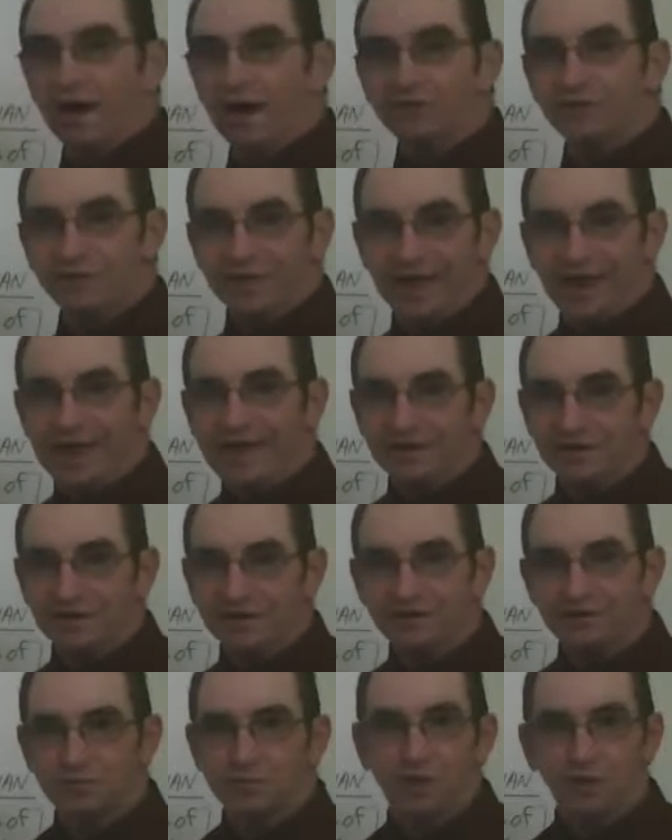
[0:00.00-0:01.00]
of
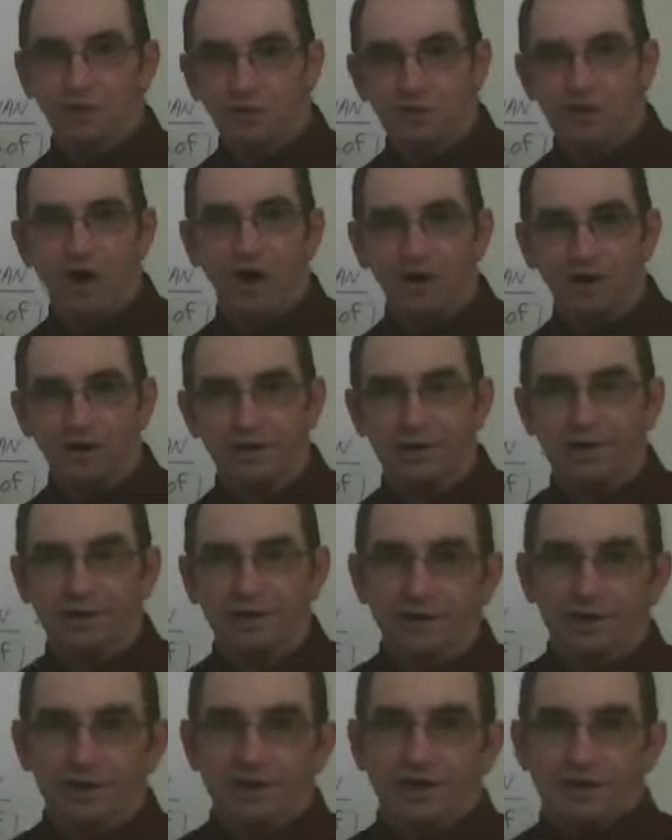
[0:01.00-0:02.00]
Canaan, is what we're calling it.
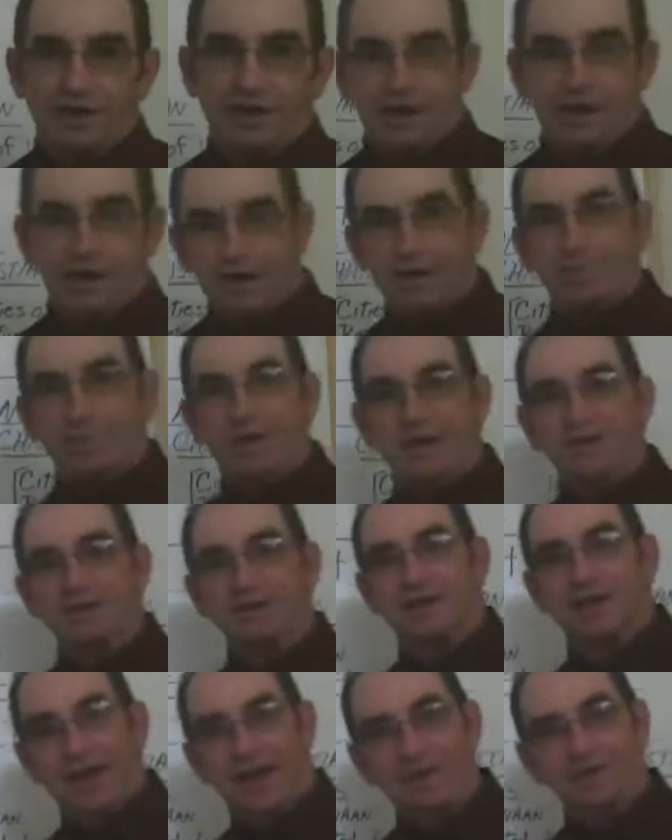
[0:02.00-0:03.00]
And that means
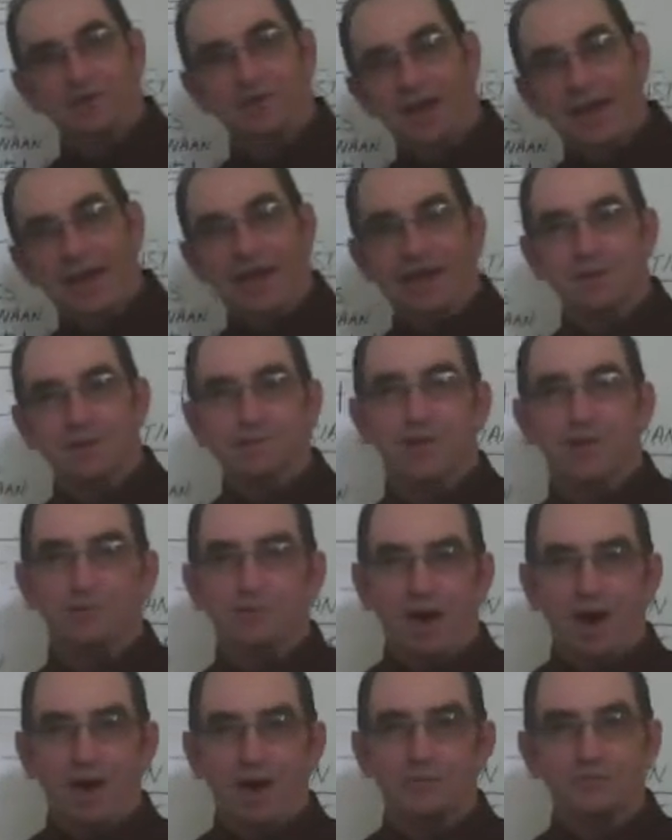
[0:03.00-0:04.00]
the land of Canaan had been
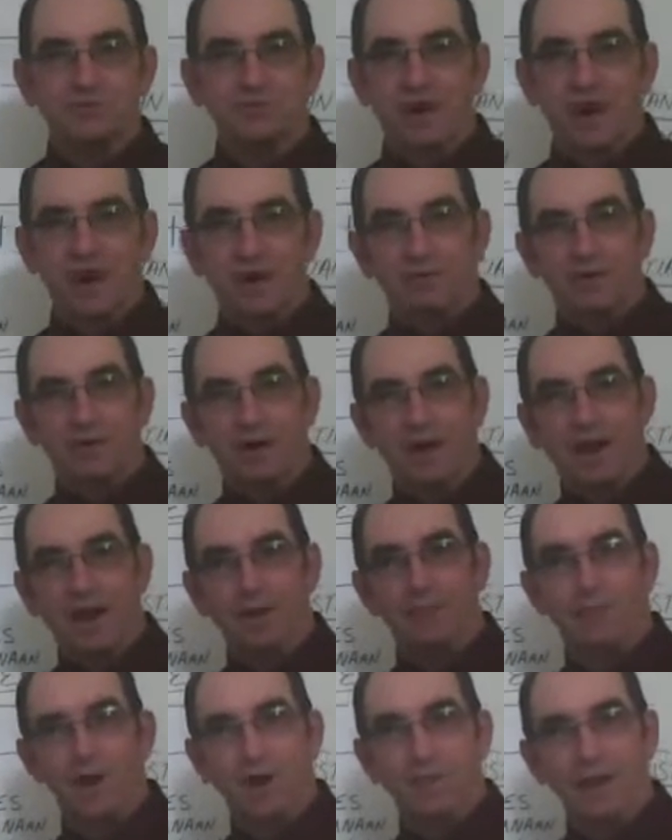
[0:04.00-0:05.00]
promised to
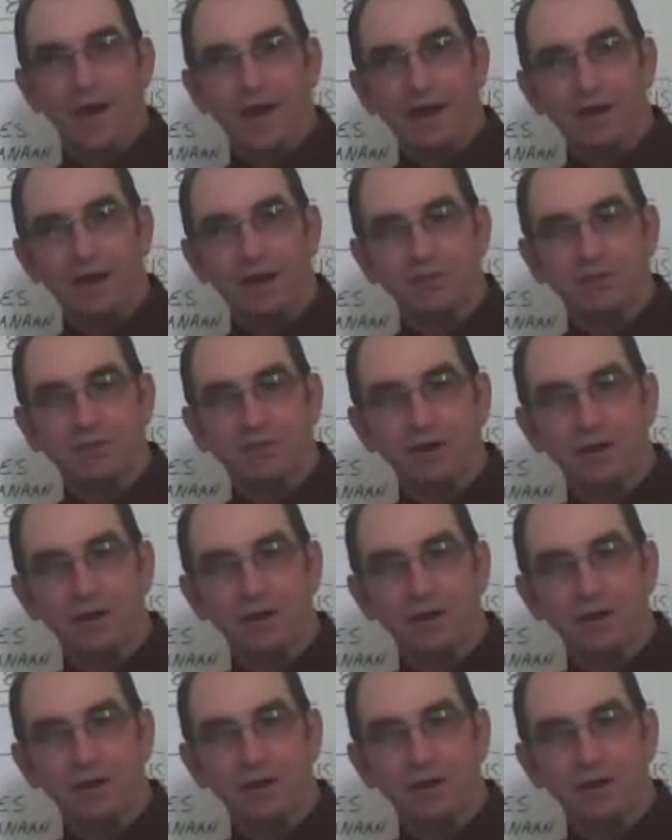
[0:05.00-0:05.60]
Abraham way back over